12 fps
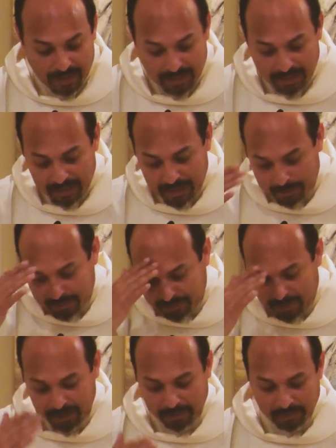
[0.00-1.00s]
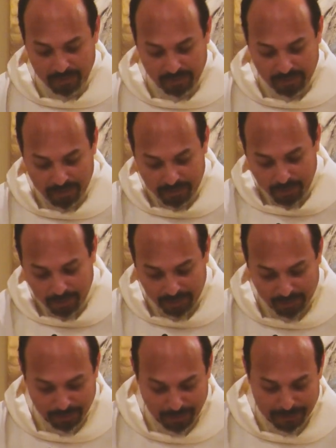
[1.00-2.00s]
In the name of the Father, and the Son, and of the
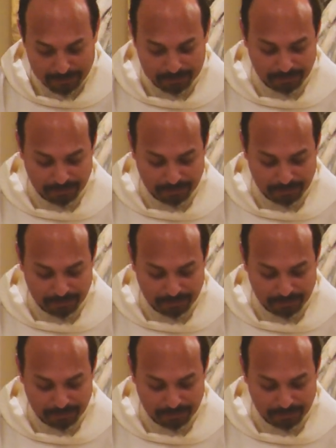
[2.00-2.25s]
Holy Spirit.